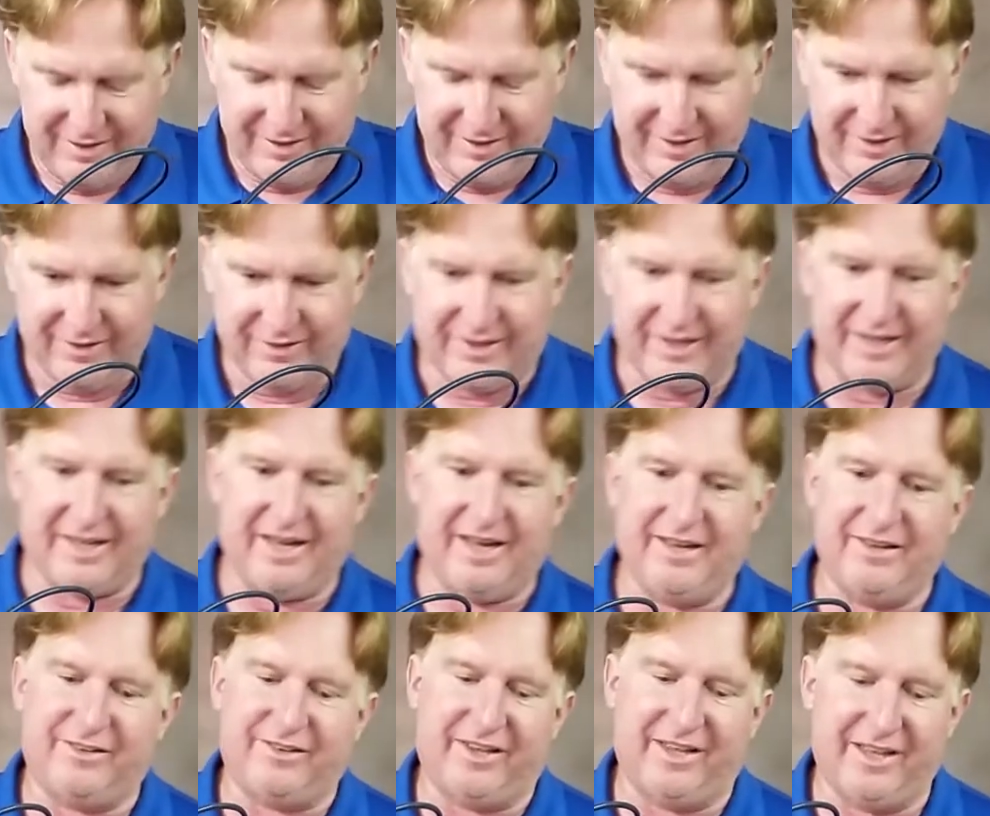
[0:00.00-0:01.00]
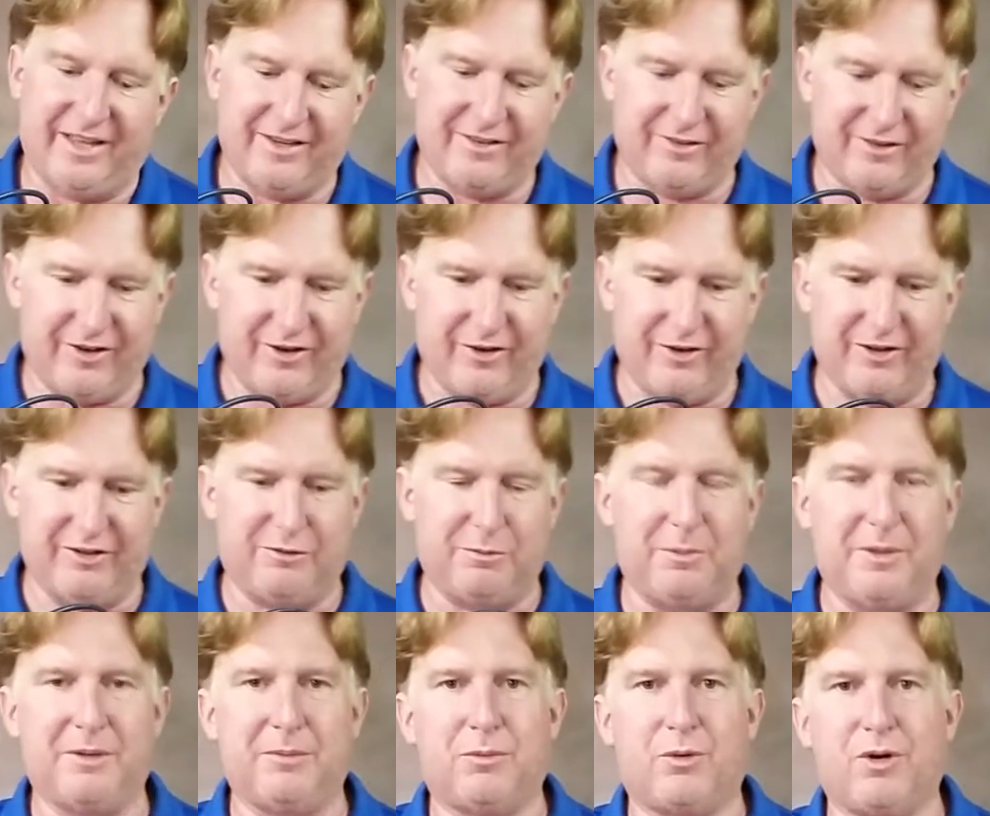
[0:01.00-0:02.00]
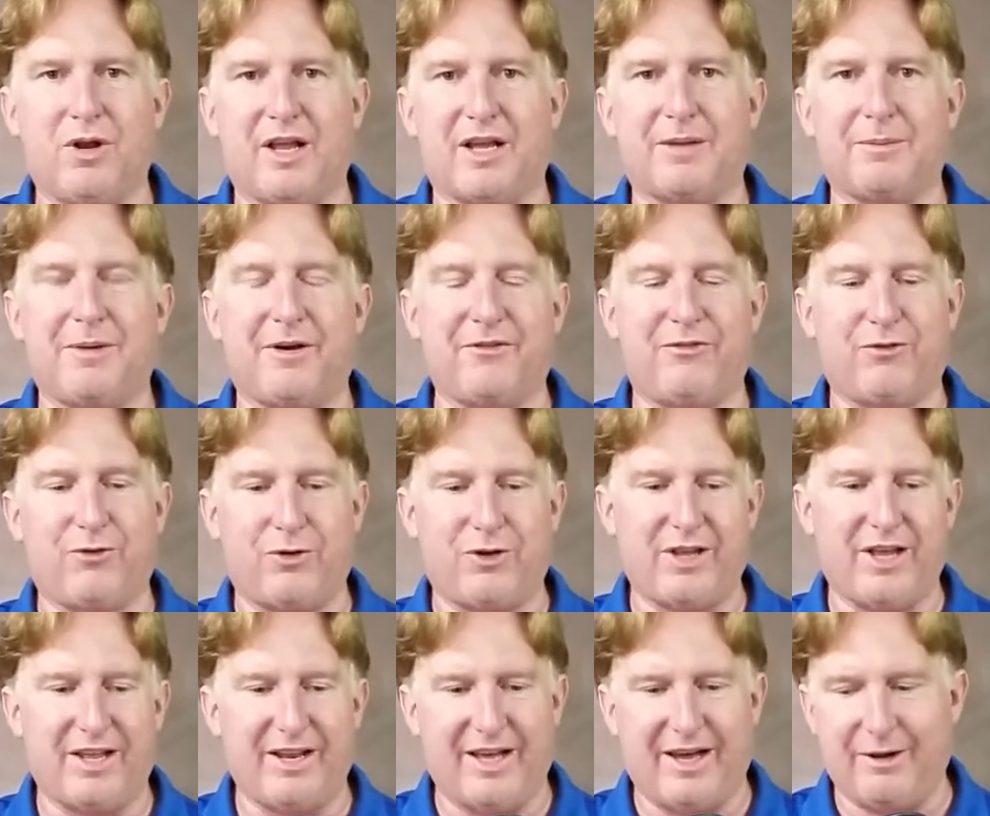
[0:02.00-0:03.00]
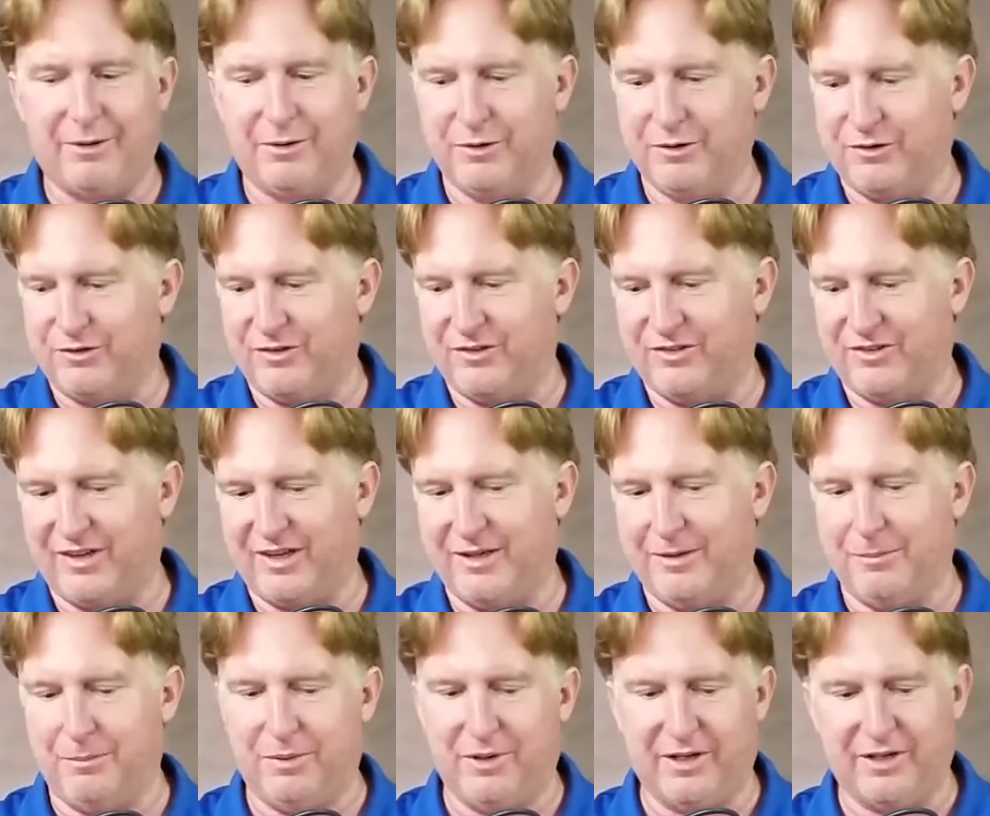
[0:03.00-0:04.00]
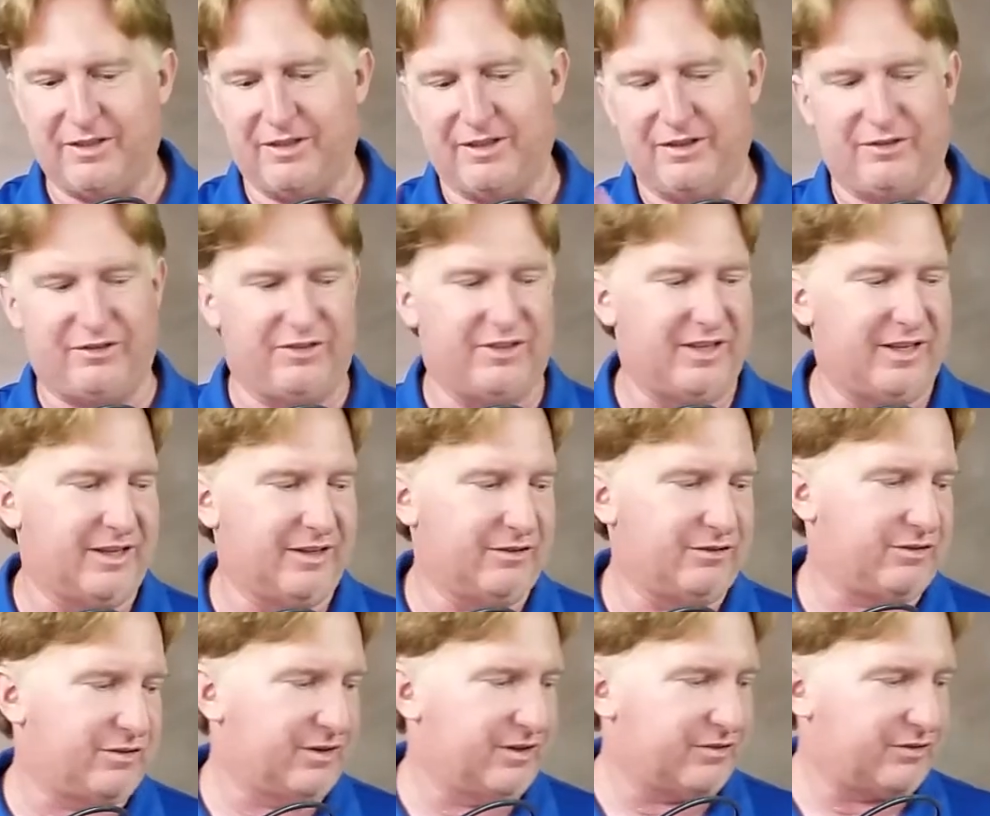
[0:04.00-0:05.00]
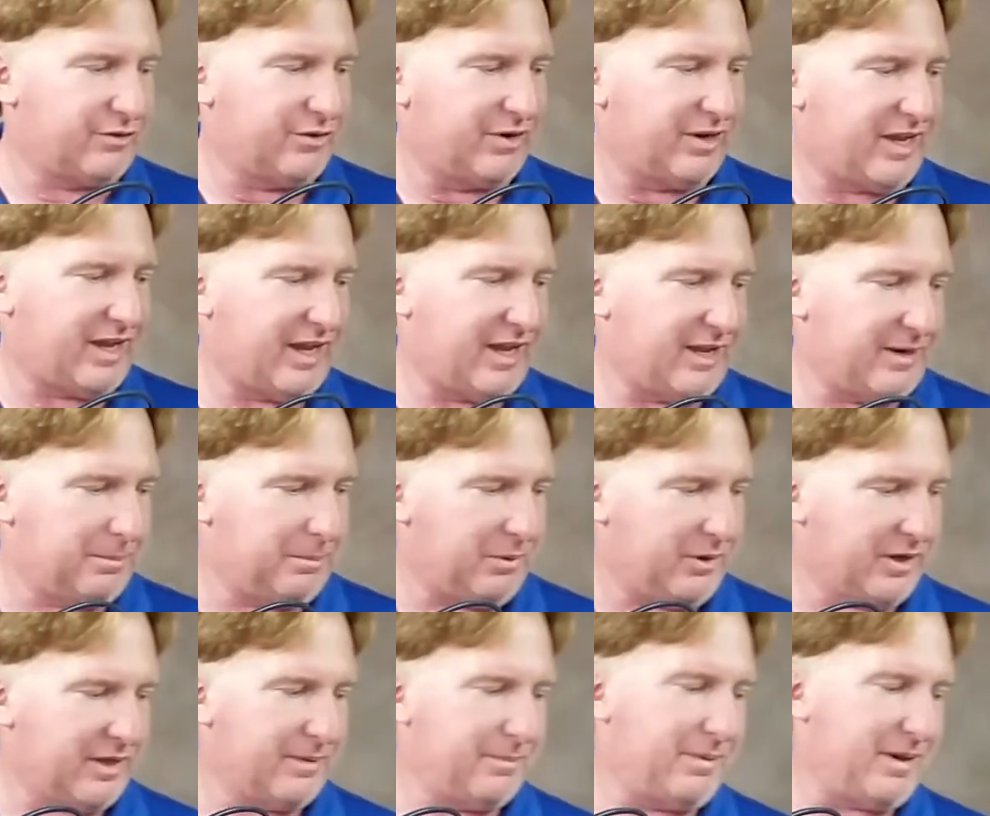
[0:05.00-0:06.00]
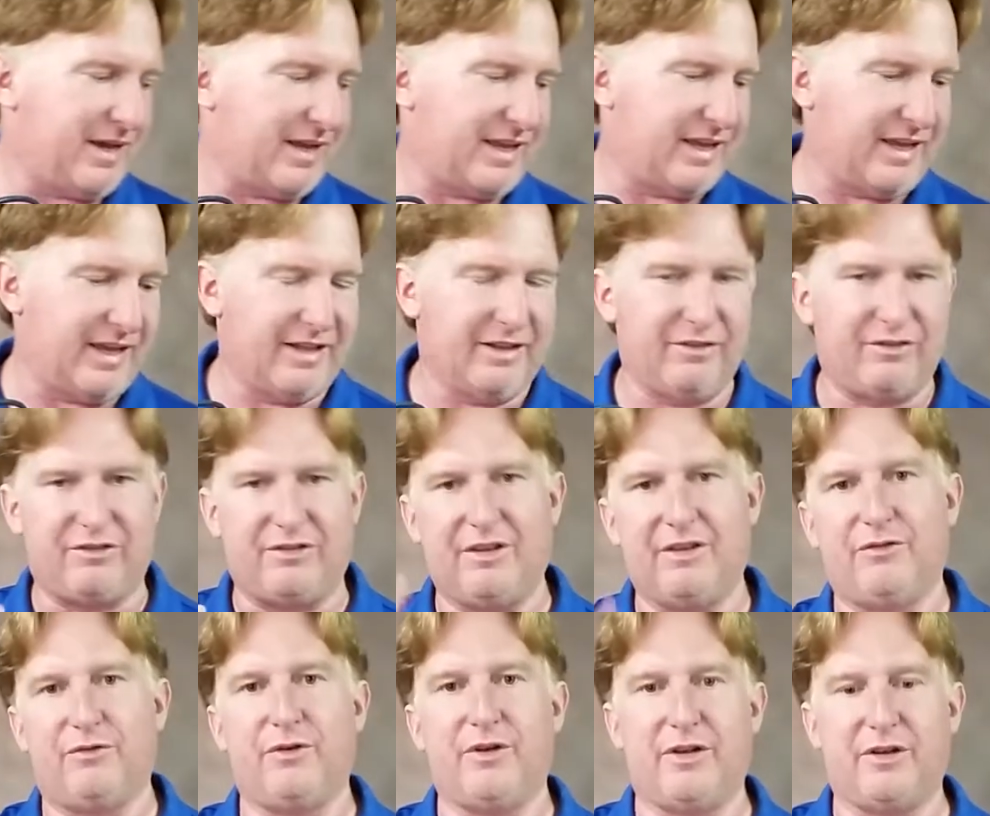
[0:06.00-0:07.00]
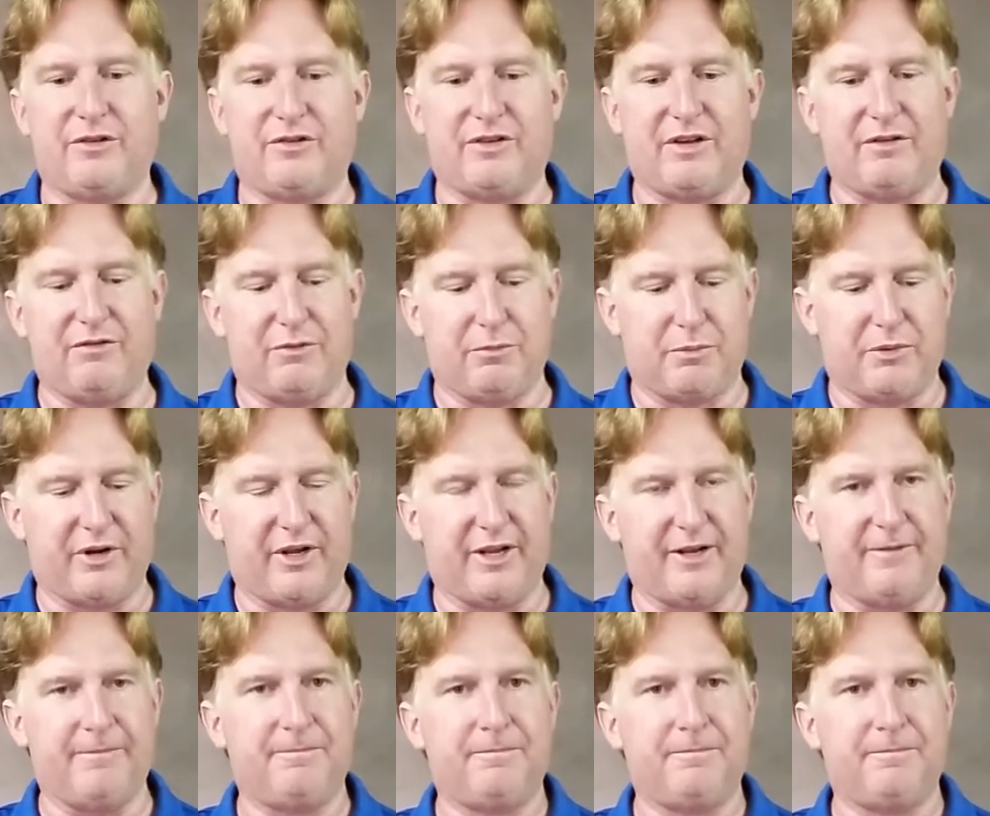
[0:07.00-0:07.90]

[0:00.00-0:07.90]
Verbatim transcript: Okay guys, so it's been more like about 48 hours since I unplugged this thing, so let's go ahead and plug it back in, see if we can save the print.